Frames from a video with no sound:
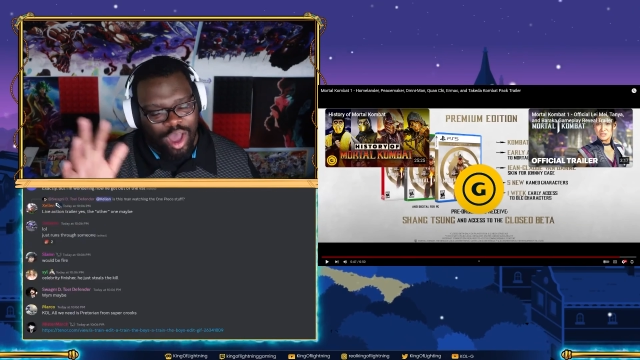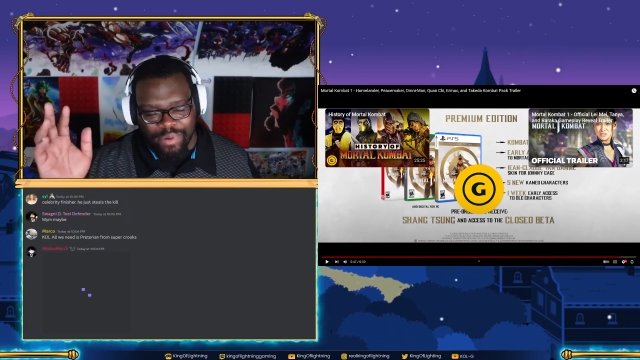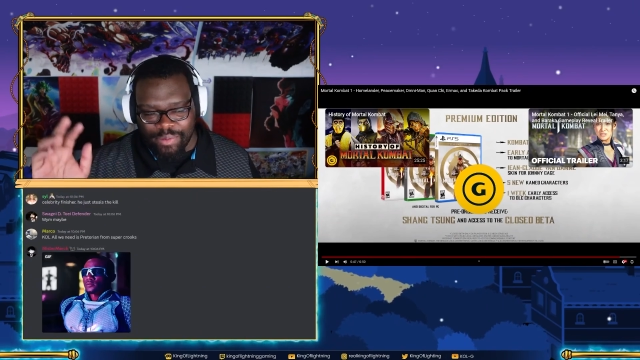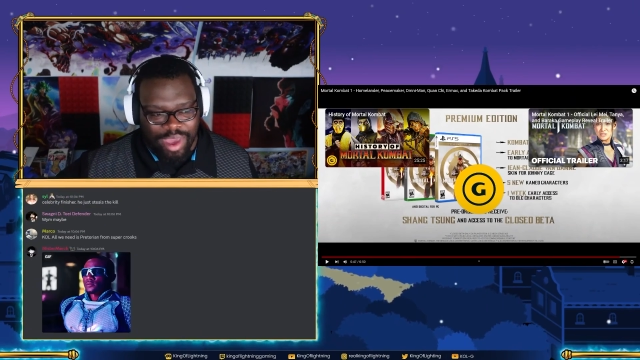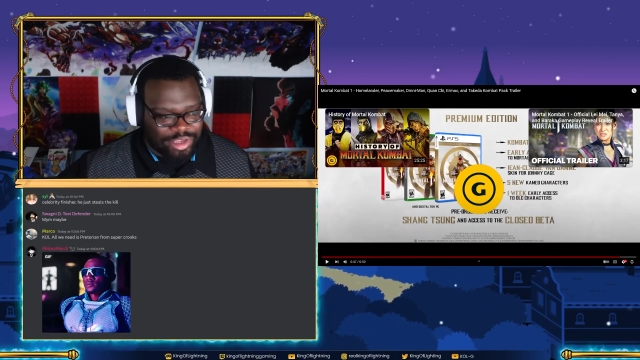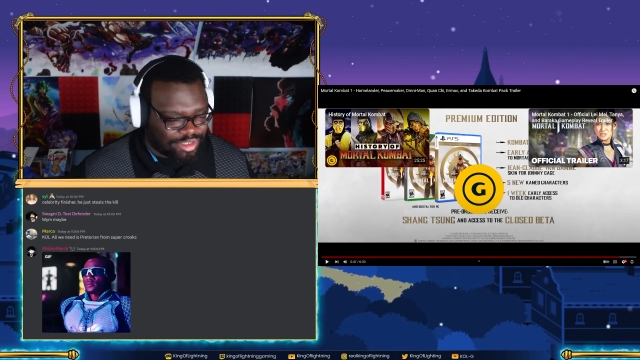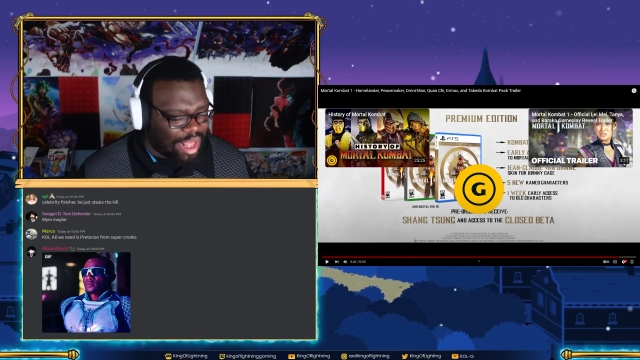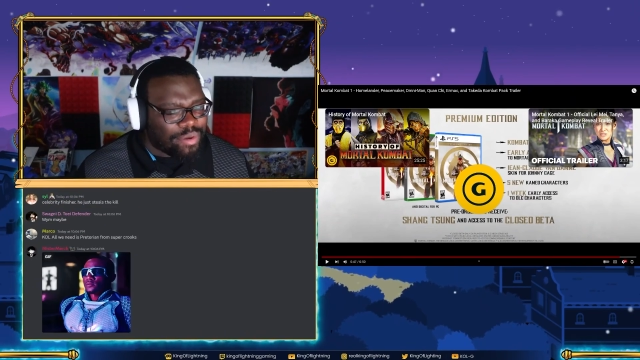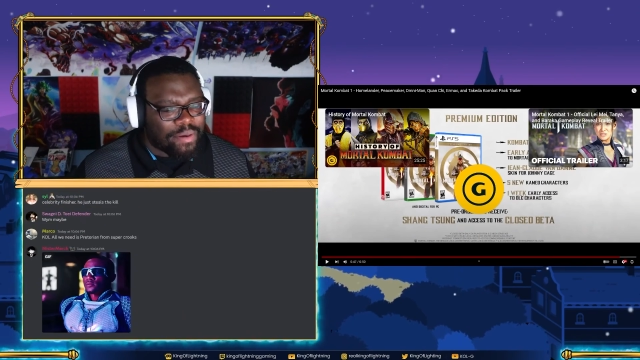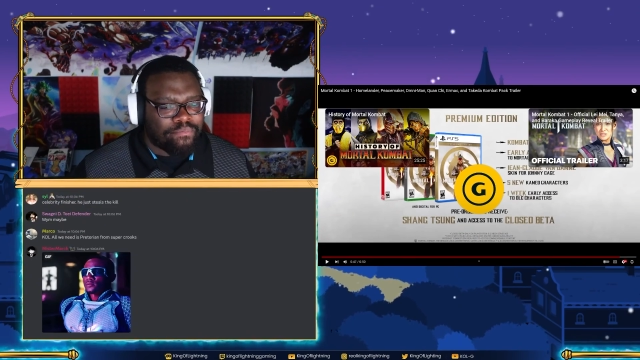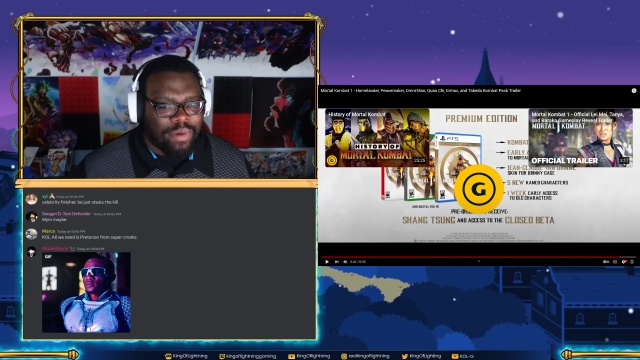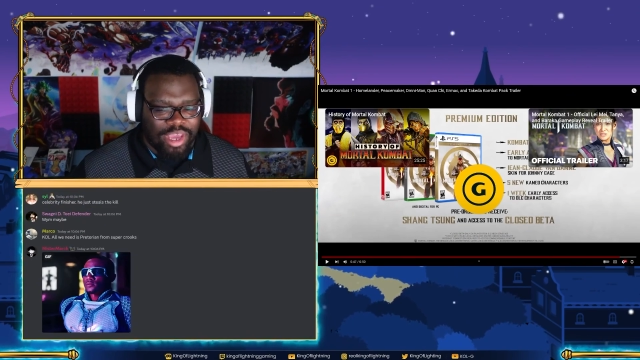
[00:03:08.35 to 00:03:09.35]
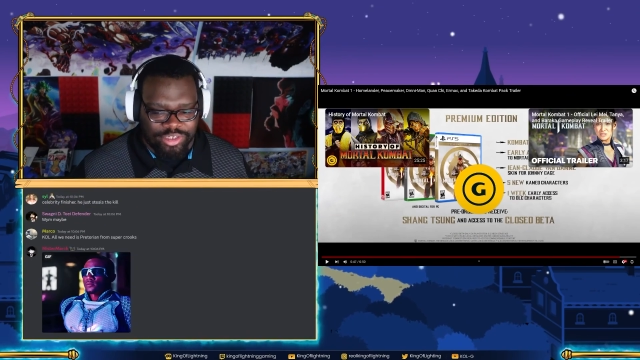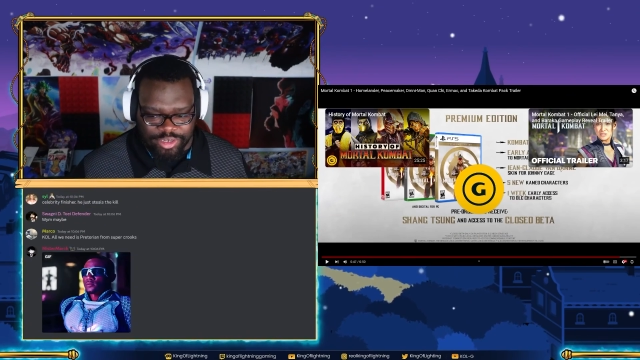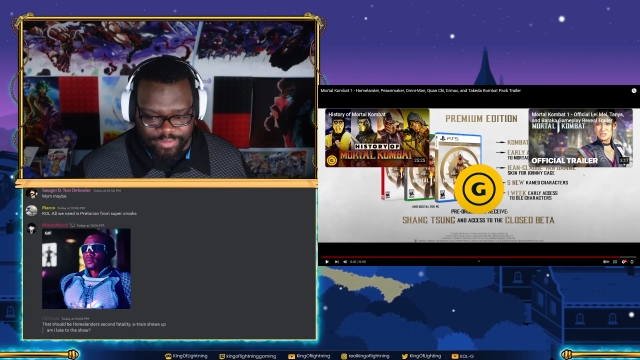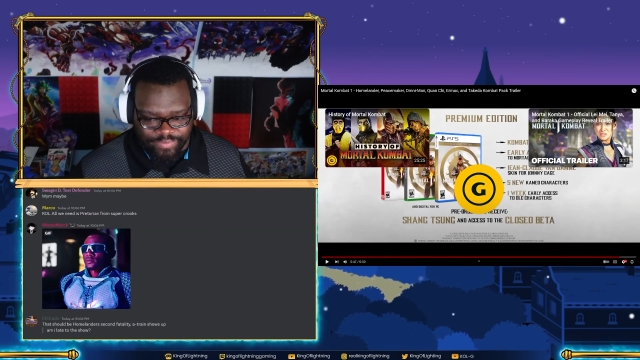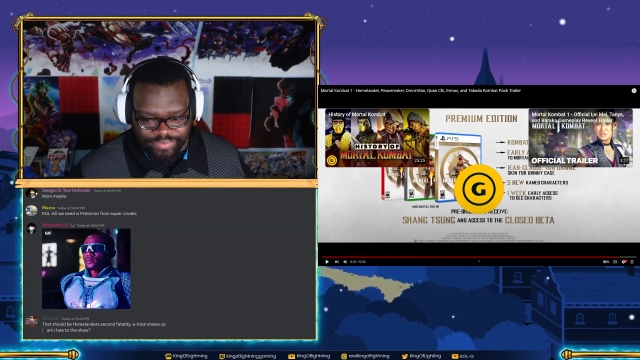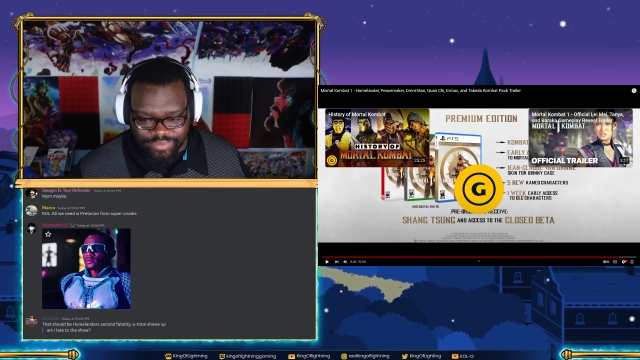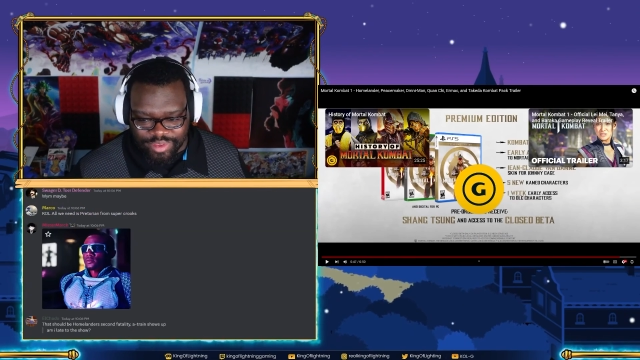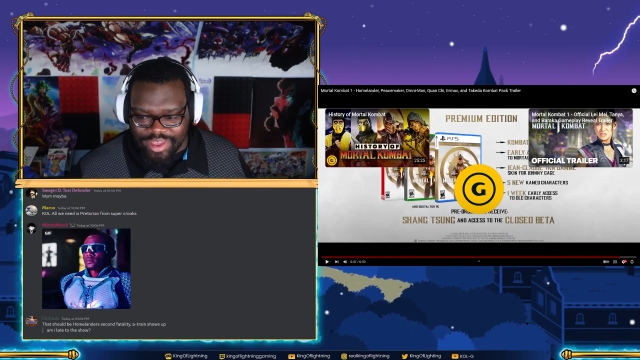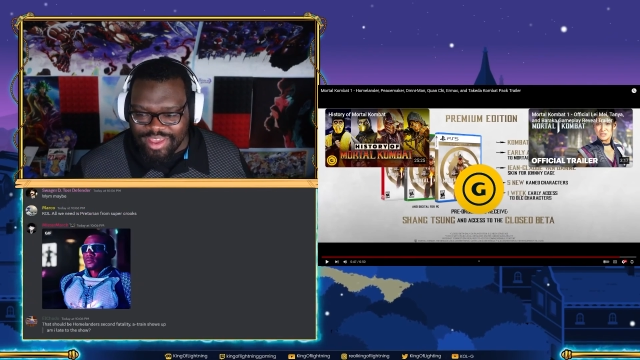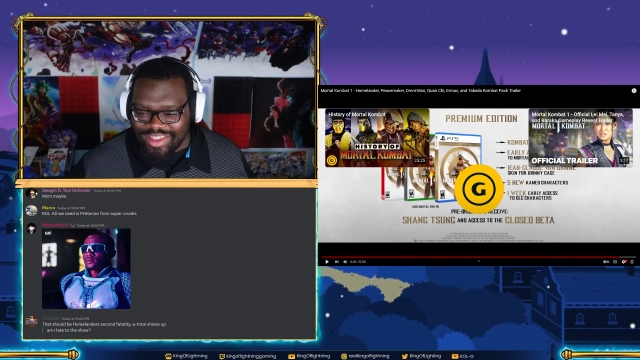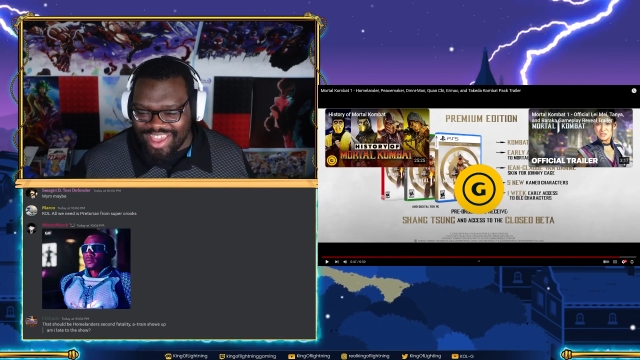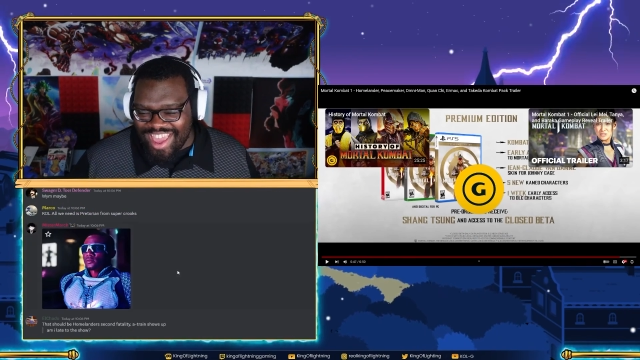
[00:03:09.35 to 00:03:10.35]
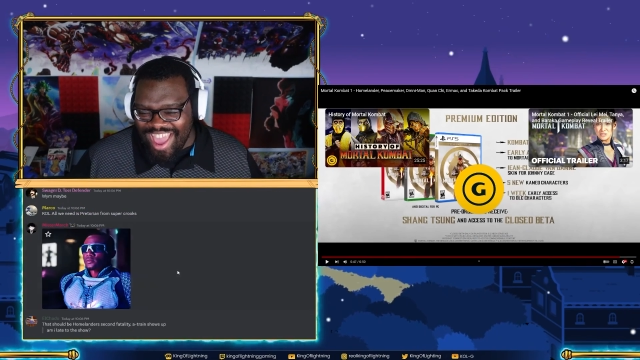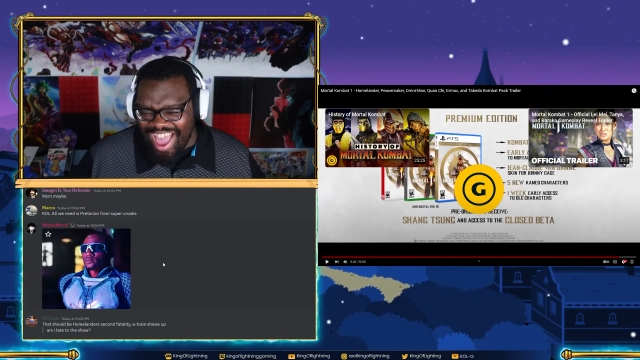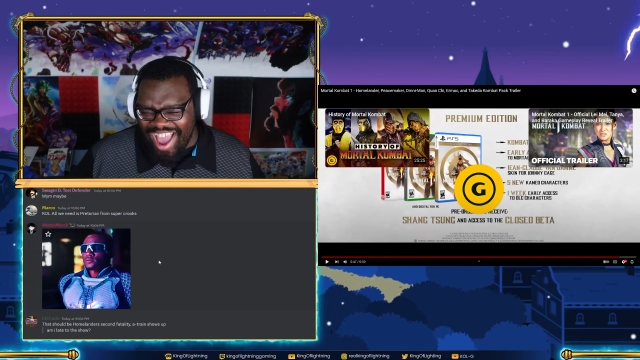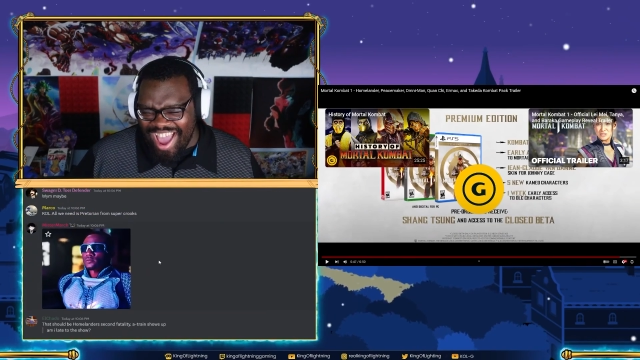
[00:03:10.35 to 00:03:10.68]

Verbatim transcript: Oh, that'd be amazing. That'd be amazing. Yo!